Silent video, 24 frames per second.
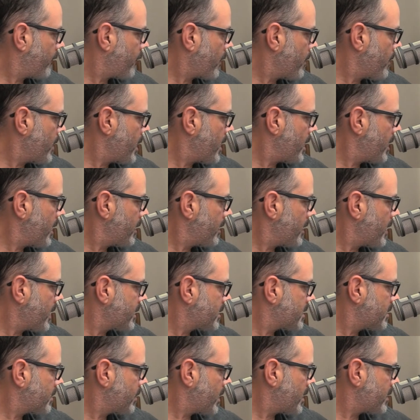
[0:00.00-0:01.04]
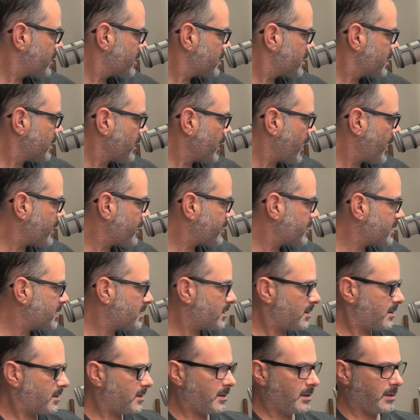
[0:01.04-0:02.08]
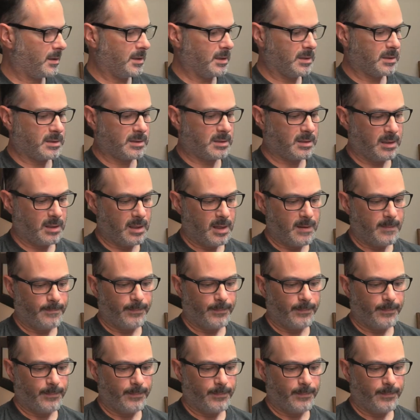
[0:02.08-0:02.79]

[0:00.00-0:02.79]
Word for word: for me that smears the less least